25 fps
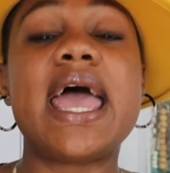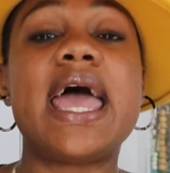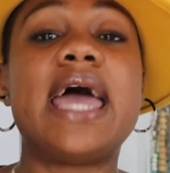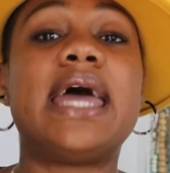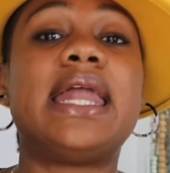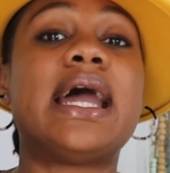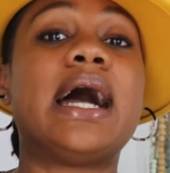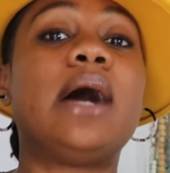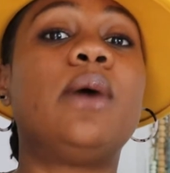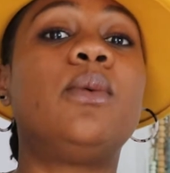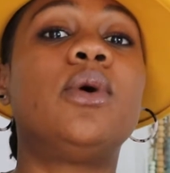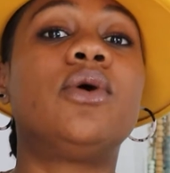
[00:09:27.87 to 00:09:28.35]

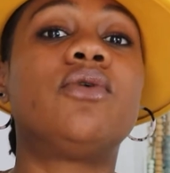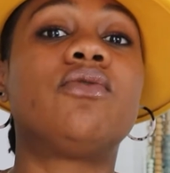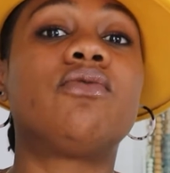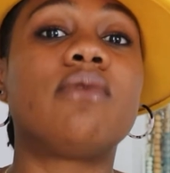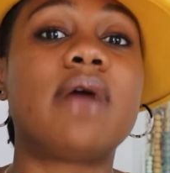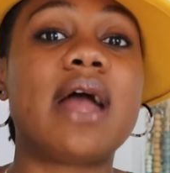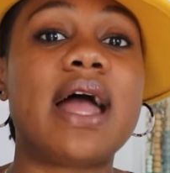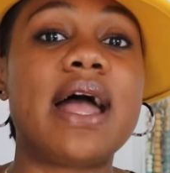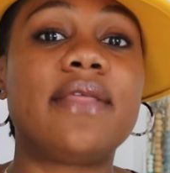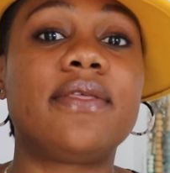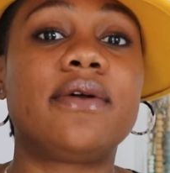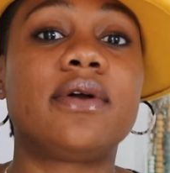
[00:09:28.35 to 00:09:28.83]
And I would
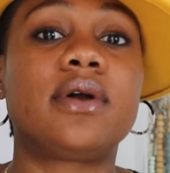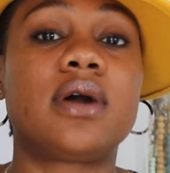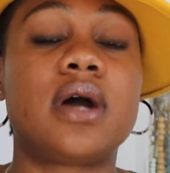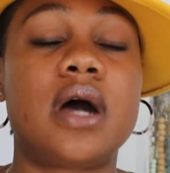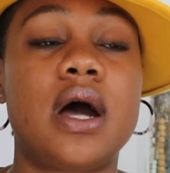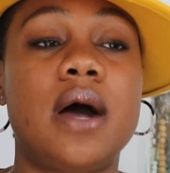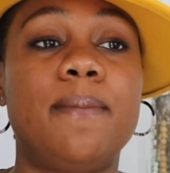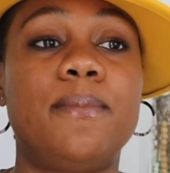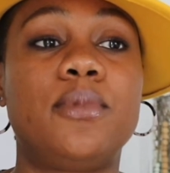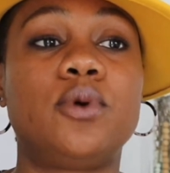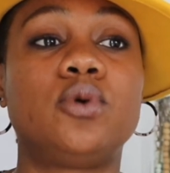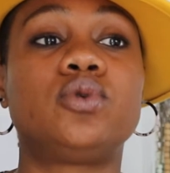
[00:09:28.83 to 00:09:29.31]
rather
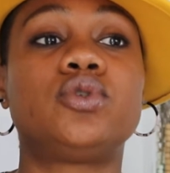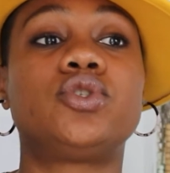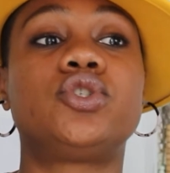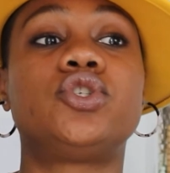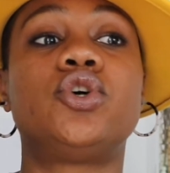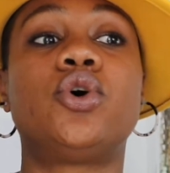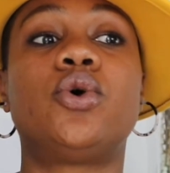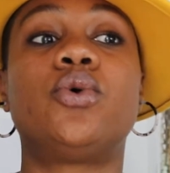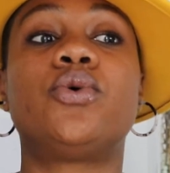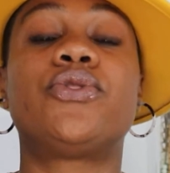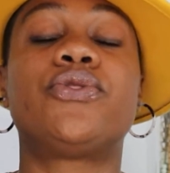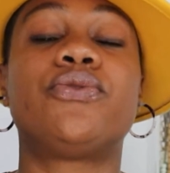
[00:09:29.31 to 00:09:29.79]
couples
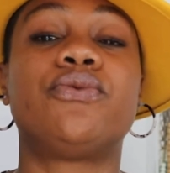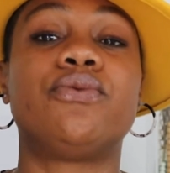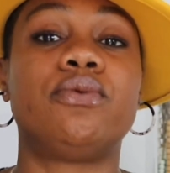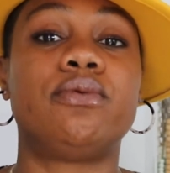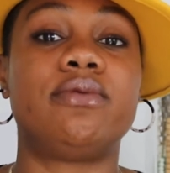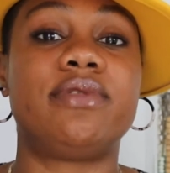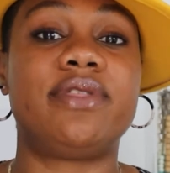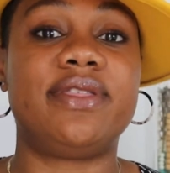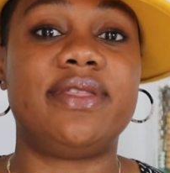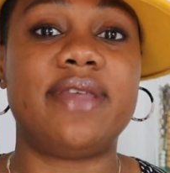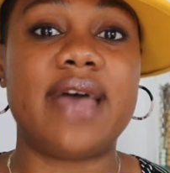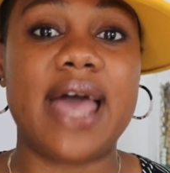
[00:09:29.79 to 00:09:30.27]
go
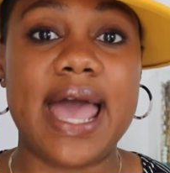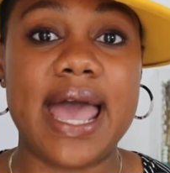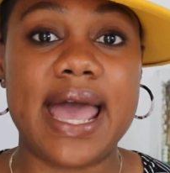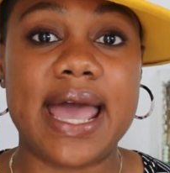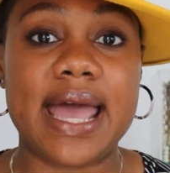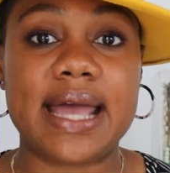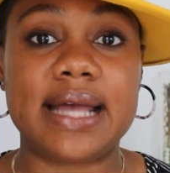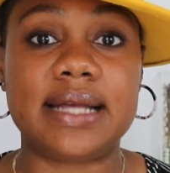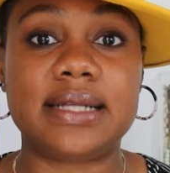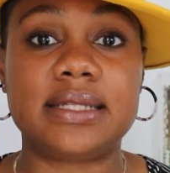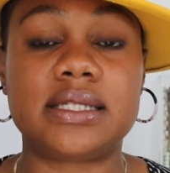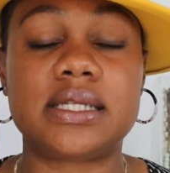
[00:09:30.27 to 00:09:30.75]
through
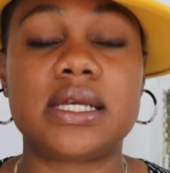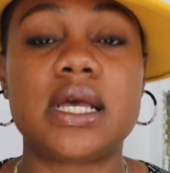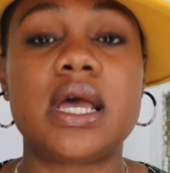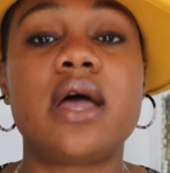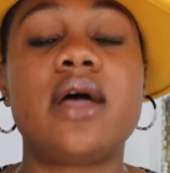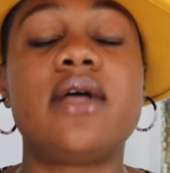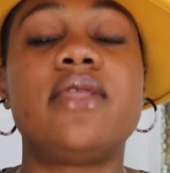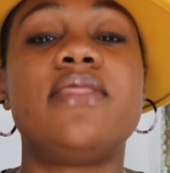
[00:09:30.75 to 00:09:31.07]
that